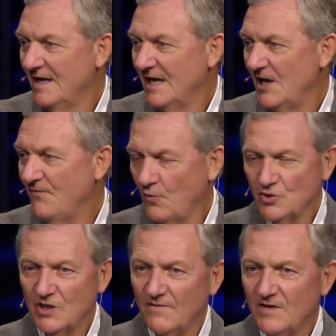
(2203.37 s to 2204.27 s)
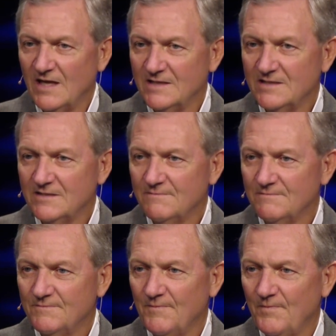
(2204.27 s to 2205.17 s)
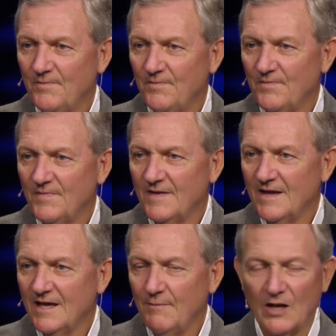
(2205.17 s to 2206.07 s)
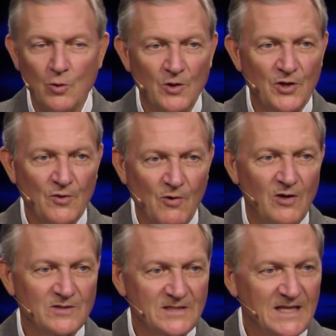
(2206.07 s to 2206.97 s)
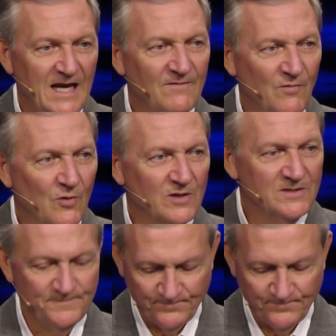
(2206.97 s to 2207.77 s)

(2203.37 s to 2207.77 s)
He first loved us by going to the cross and dying for us.